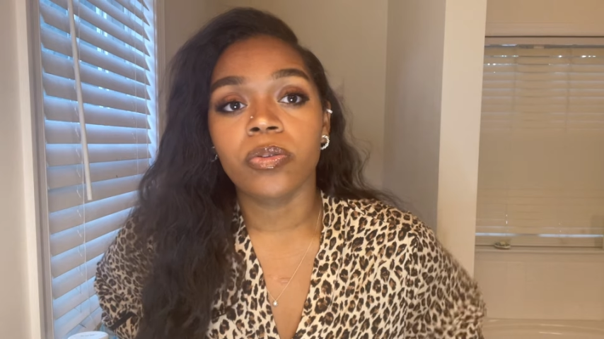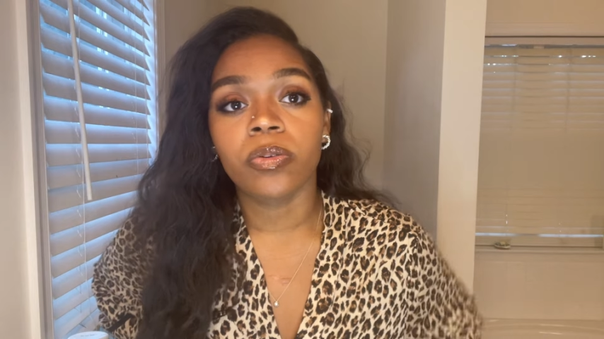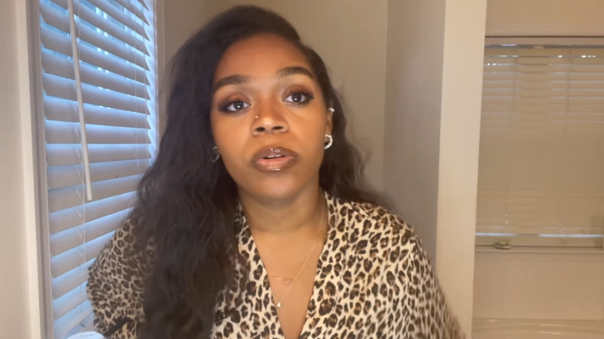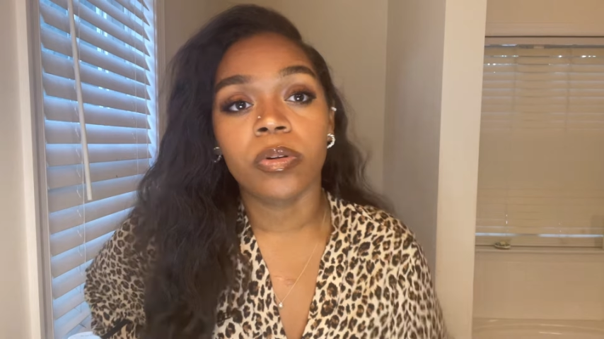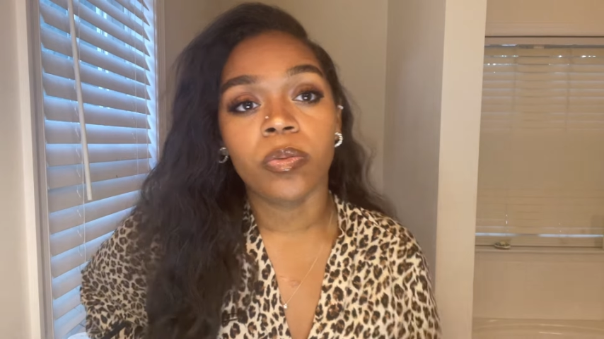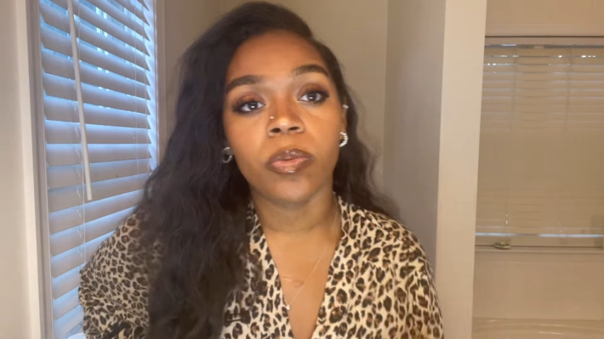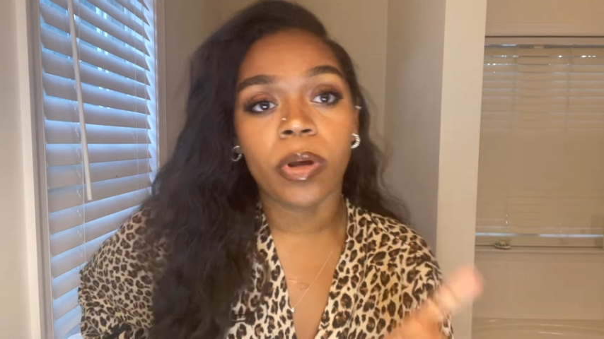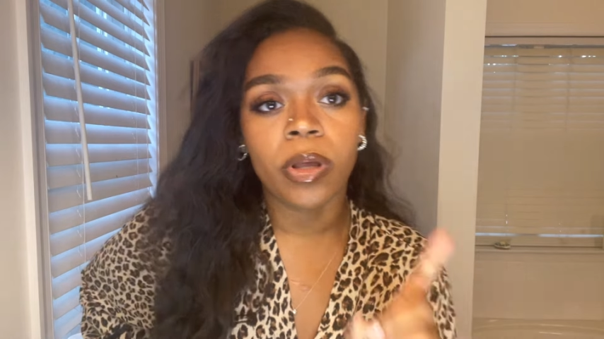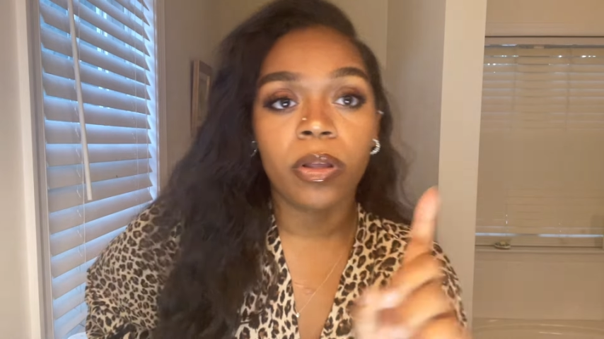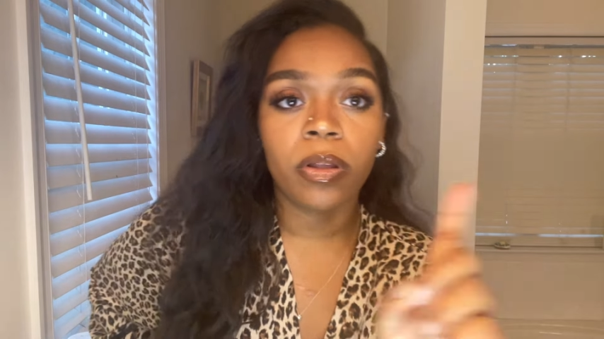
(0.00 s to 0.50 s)
on
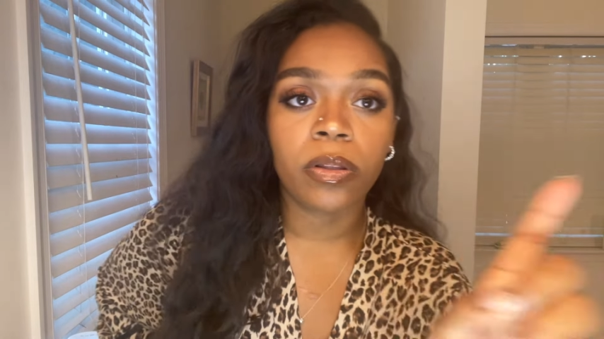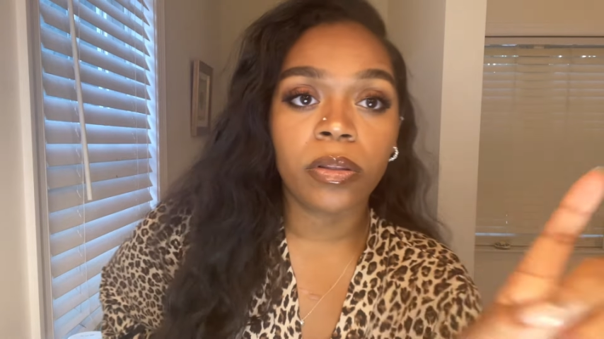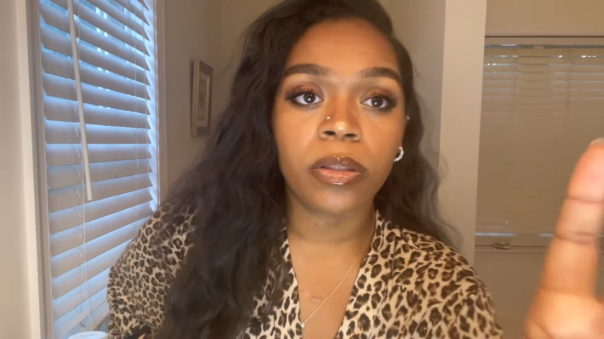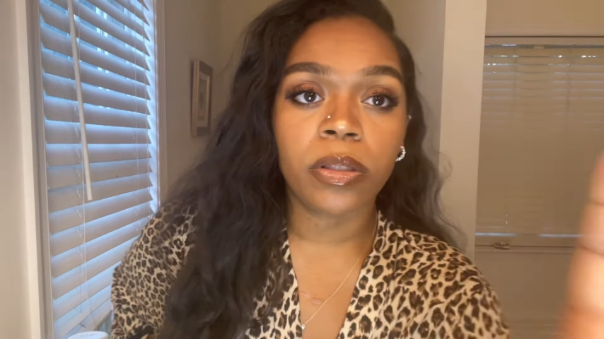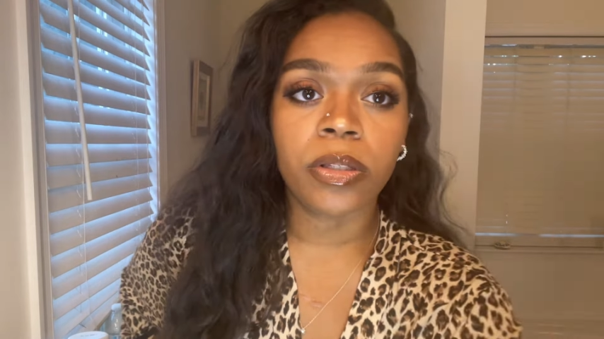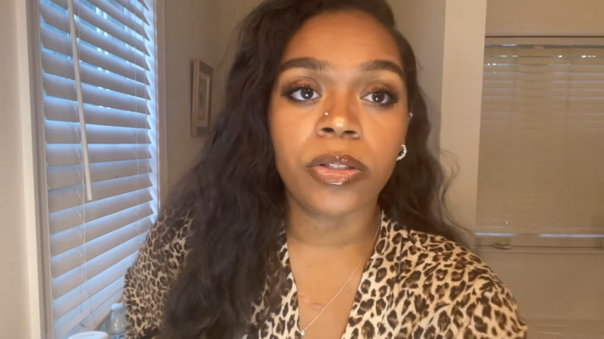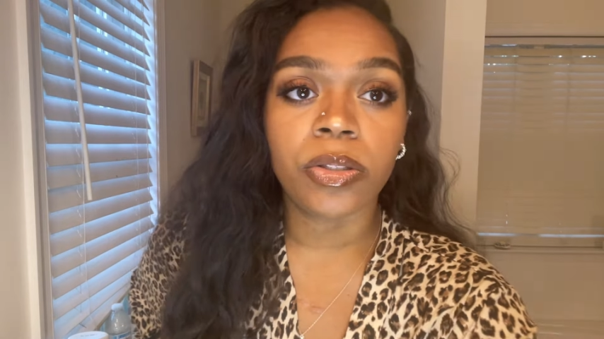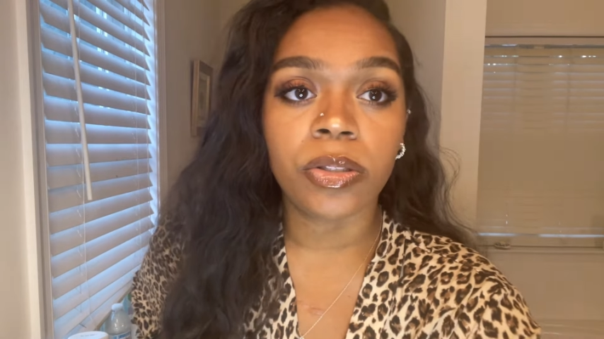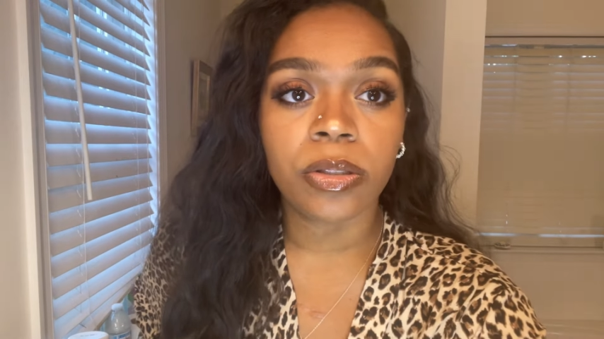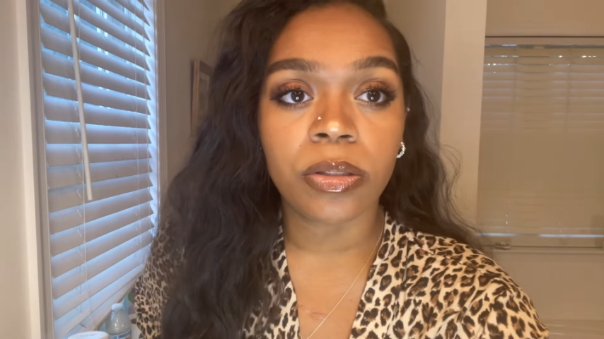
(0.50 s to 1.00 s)
while
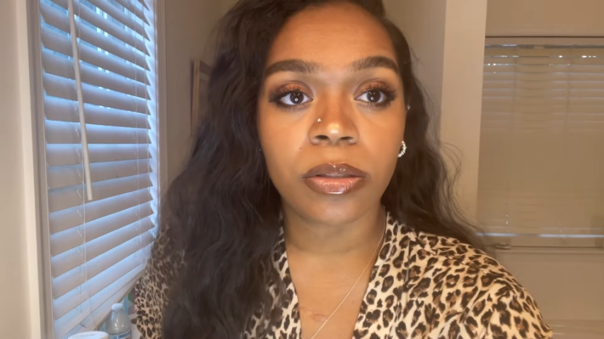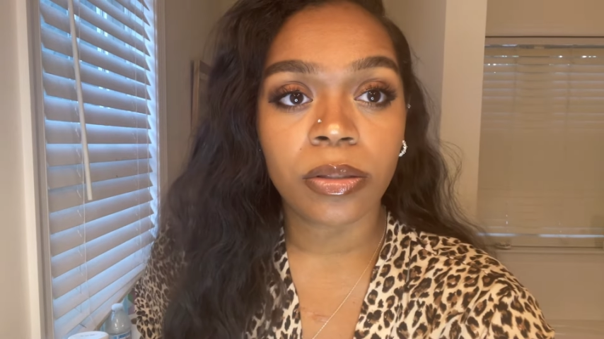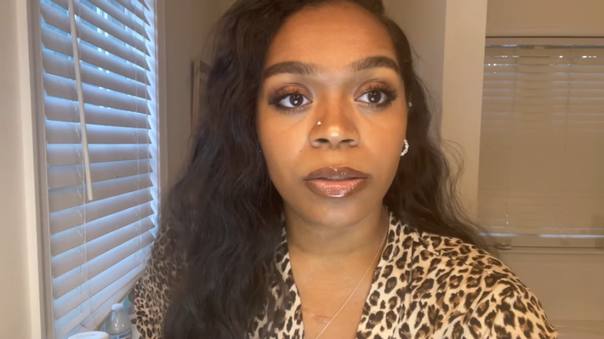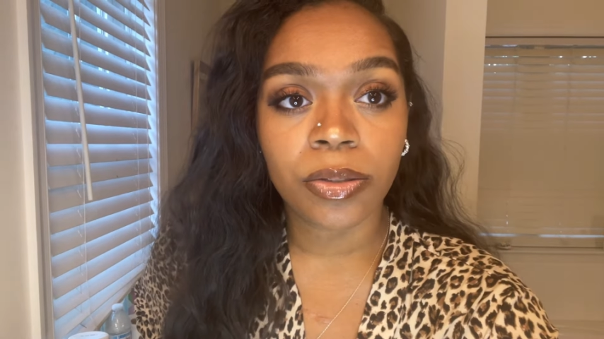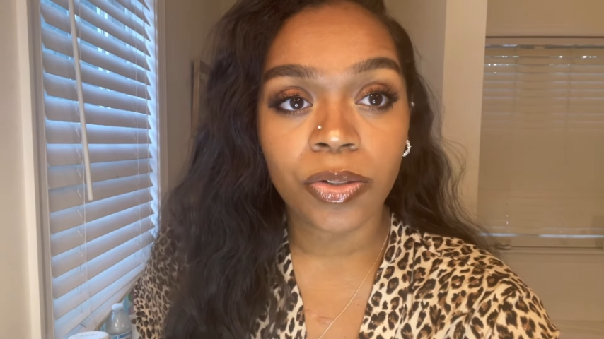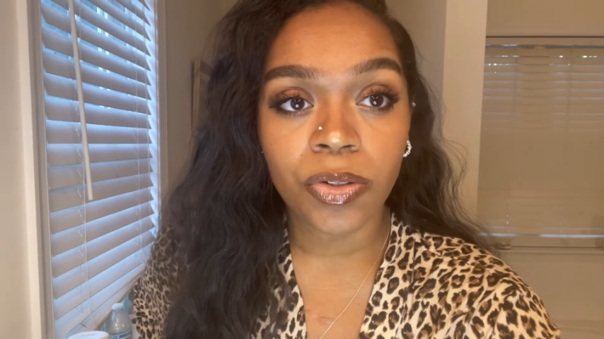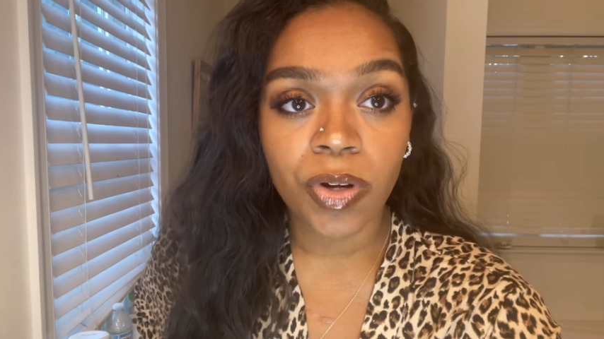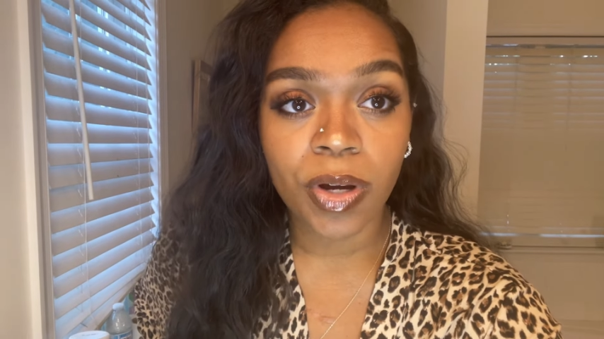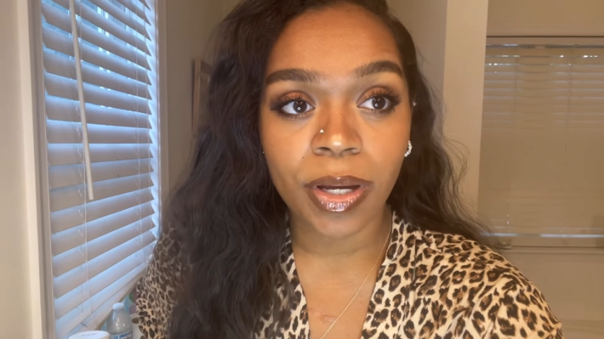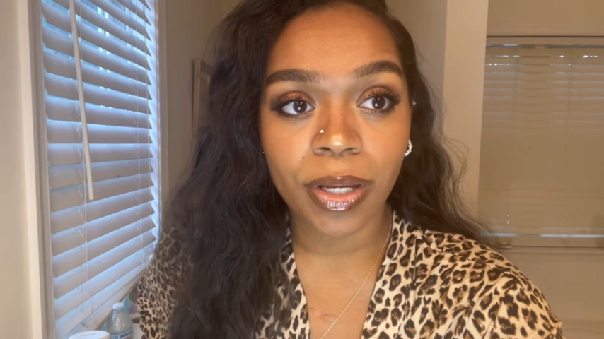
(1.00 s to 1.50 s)
these
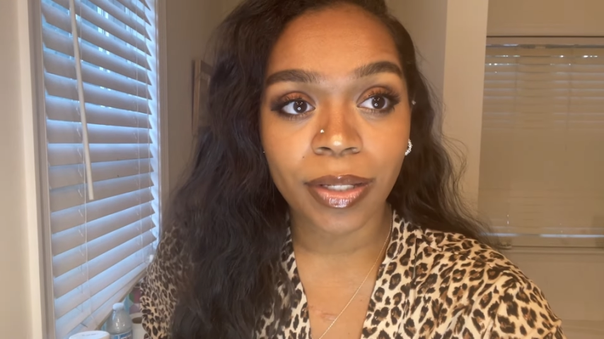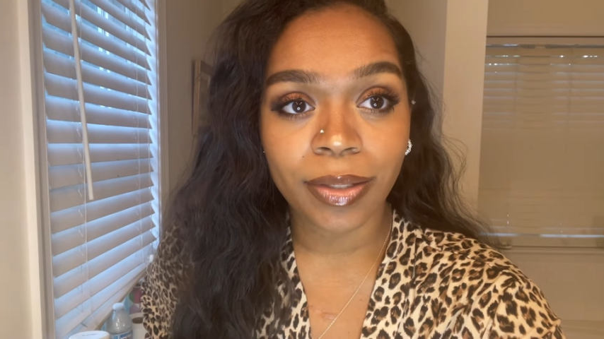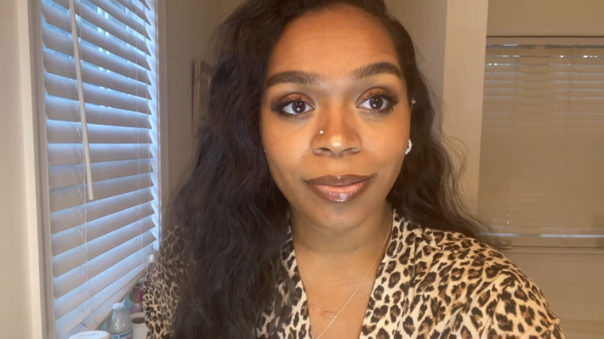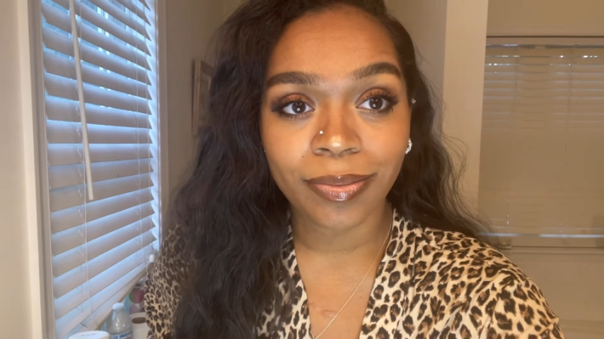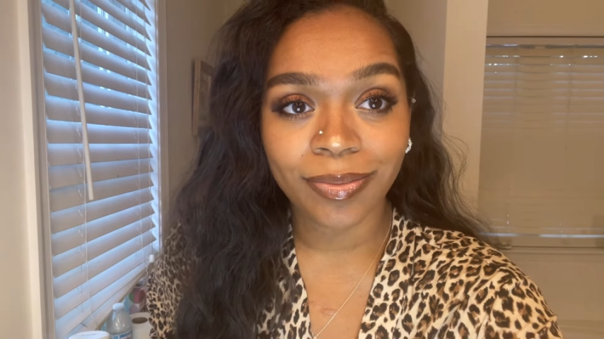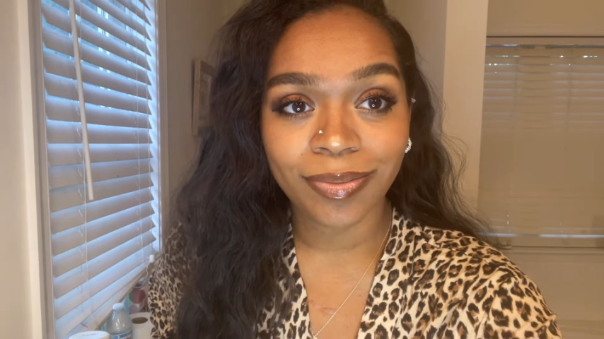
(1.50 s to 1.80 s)
dry.